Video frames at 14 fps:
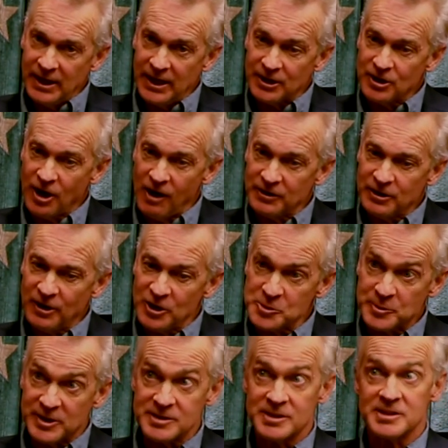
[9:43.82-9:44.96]
And Colin calls
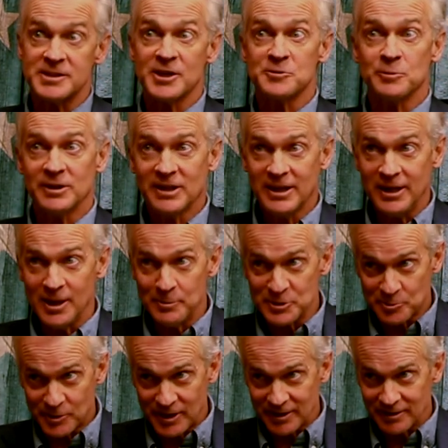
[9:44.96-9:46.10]
me and he says, Guess what? Kim is
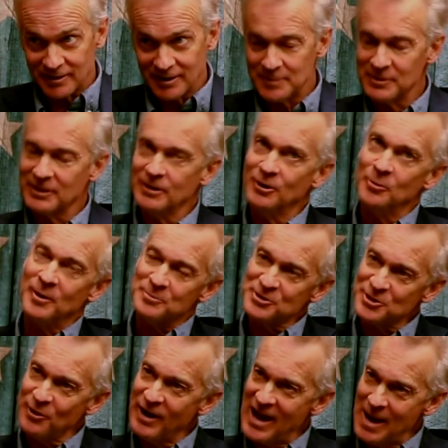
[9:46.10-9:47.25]
pregnant. I'm like, Oh, I'm
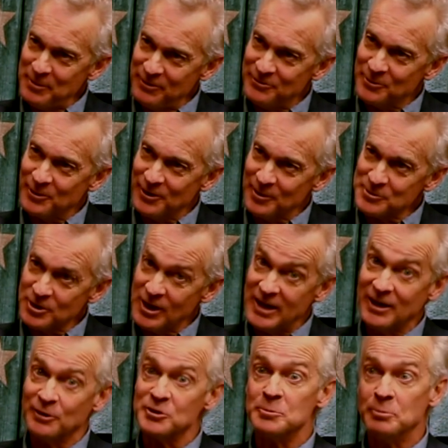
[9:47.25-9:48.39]
so happy for you. So he
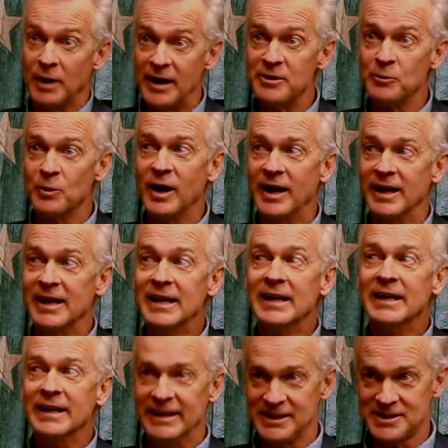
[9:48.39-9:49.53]
goes, And by the way,
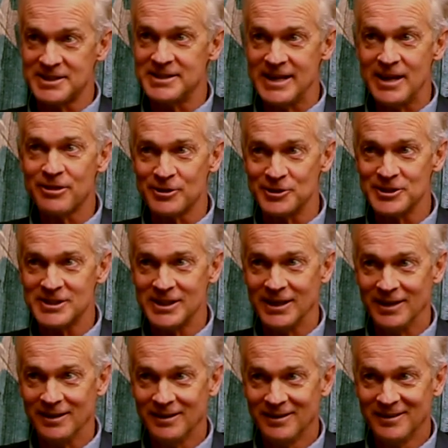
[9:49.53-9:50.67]
it's day
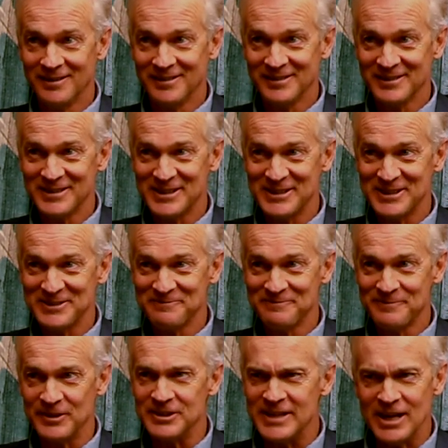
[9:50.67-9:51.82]
13.
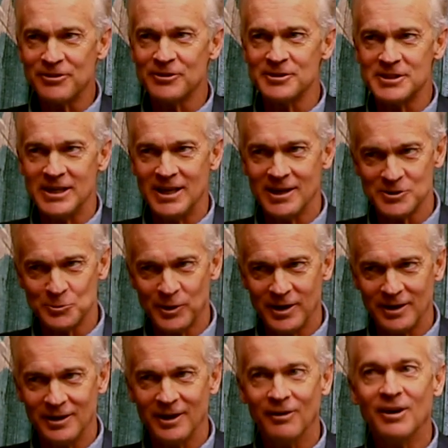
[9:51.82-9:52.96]
The day 13 is
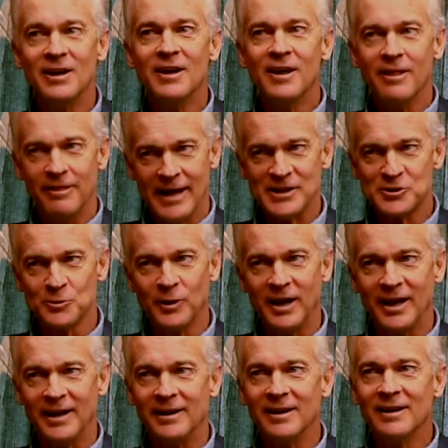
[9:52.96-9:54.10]
when, you know, that's
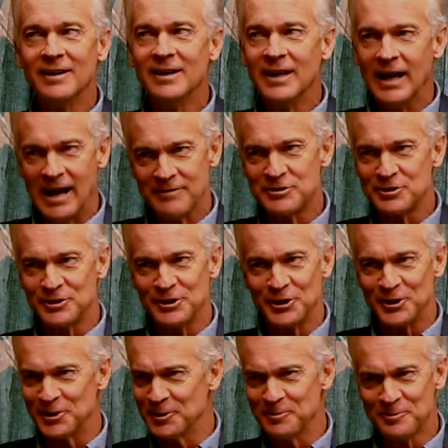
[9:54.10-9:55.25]
when after
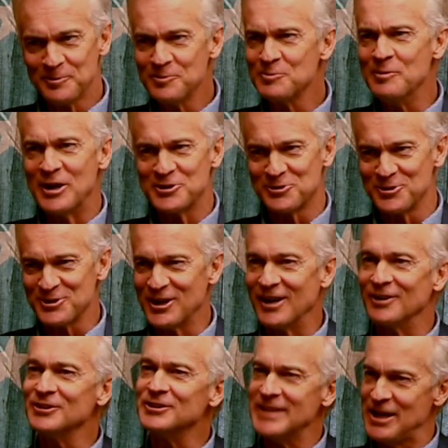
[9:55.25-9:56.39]
your menstrual
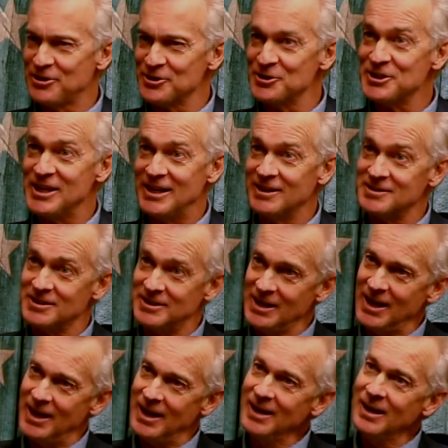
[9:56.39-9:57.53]
cycle, day 13 is the
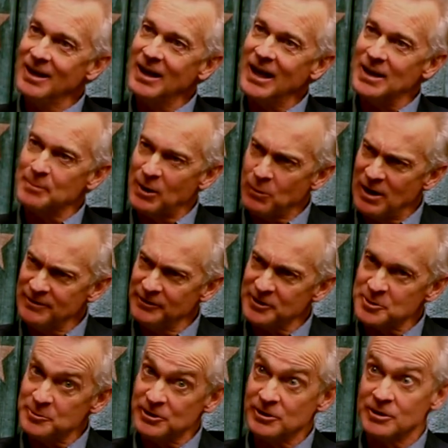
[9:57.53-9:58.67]
day and my wife looks
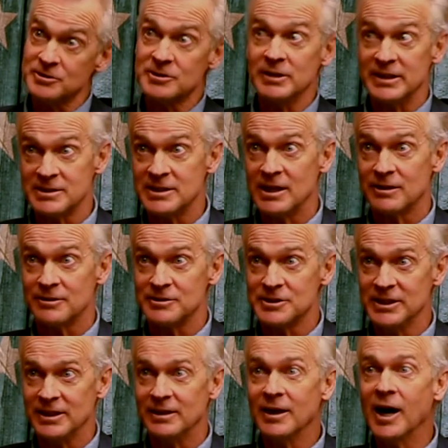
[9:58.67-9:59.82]
at me and she goes, It's day
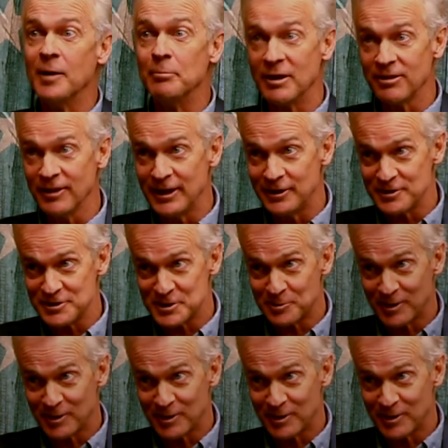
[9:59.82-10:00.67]
13. A month later, she's